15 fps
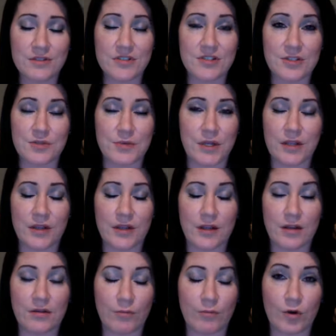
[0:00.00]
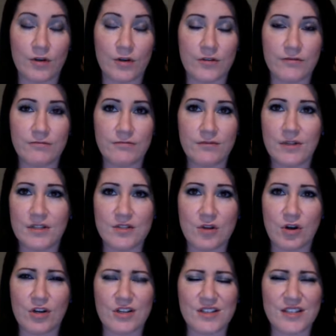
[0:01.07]
Excuse me, that word is
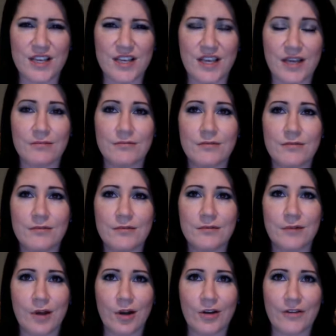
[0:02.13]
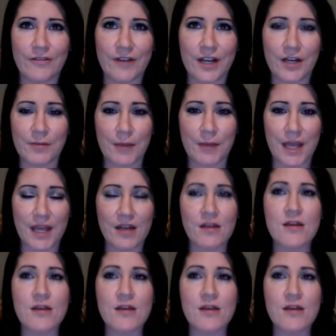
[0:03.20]
hard to say, hard to find in my head,